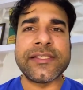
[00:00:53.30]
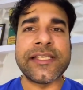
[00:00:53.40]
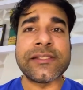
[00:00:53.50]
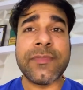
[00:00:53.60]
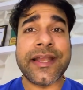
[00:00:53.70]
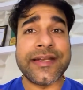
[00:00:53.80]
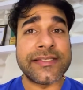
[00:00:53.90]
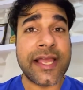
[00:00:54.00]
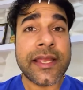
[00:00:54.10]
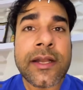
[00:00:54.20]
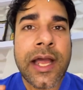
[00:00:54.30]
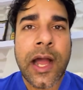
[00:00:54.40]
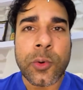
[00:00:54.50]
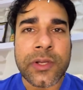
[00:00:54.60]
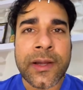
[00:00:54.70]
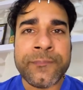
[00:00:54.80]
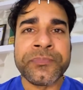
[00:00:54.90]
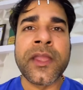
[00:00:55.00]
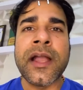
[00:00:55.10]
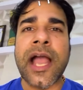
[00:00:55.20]
is my desired
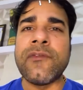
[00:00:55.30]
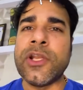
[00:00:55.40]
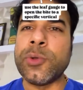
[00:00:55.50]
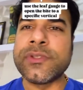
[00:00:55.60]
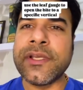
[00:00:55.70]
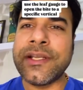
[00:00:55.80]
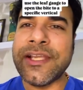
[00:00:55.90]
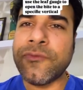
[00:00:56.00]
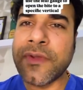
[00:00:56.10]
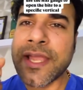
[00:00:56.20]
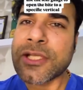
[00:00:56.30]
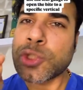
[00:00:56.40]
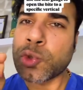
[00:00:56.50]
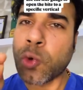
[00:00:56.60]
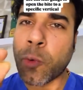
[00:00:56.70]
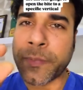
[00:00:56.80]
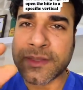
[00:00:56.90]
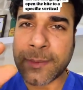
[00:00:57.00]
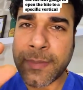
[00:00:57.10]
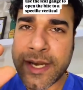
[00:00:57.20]
outcome, I will use the leaf gauge to
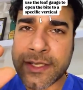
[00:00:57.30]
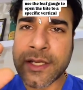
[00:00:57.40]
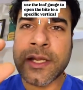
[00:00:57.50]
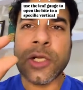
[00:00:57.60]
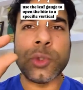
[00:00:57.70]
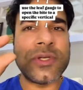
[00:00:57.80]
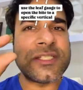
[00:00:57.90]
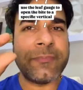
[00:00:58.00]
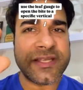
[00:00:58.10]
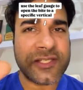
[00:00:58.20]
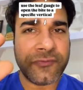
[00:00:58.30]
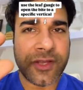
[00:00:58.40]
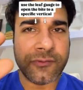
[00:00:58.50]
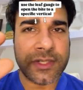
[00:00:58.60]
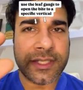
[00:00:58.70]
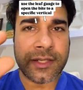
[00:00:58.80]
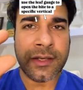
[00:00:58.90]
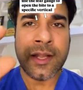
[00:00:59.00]
open the bite to a specific vertical,